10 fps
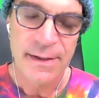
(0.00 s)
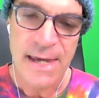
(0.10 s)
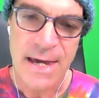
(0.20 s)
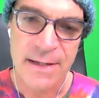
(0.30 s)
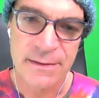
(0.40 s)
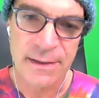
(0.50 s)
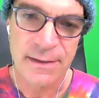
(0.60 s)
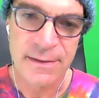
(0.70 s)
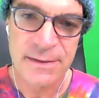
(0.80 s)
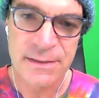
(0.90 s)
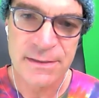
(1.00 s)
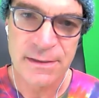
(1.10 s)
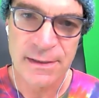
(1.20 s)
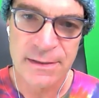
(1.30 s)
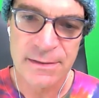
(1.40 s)
And this is
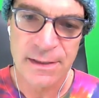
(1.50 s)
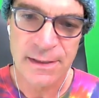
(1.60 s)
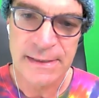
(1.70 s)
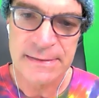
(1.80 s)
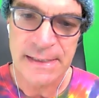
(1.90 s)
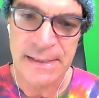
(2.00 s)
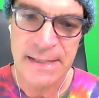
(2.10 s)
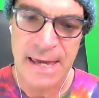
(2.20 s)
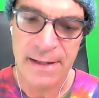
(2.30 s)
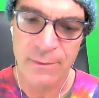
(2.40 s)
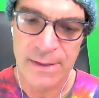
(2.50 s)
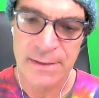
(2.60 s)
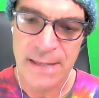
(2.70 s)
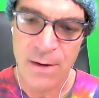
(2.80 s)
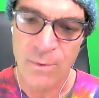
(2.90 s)
in
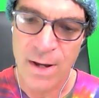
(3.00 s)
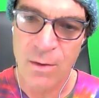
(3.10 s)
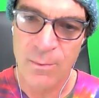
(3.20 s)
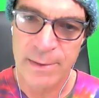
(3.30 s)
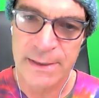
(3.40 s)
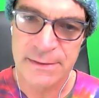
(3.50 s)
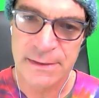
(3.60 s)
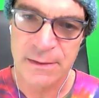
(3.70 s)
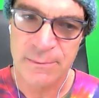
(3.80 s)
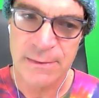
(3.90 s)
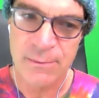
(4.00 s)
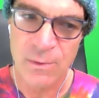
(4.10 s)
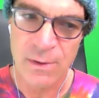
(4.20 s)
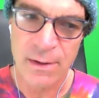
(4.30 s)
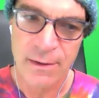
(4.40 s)
that realm, but it's going to be
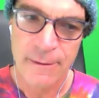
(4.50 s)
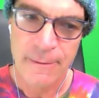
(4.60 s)
more.